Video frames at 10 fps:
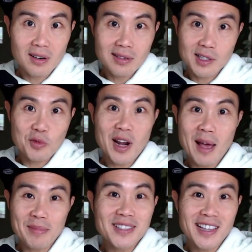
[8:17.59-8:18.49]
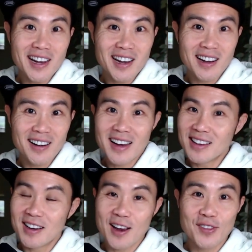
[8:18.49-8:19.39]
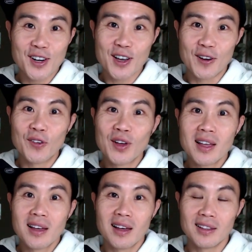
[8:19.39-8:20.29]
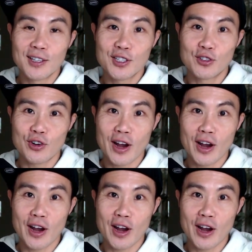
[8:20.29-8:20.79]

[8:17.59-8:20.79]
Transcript: See what happens there, right? You never know unless you try.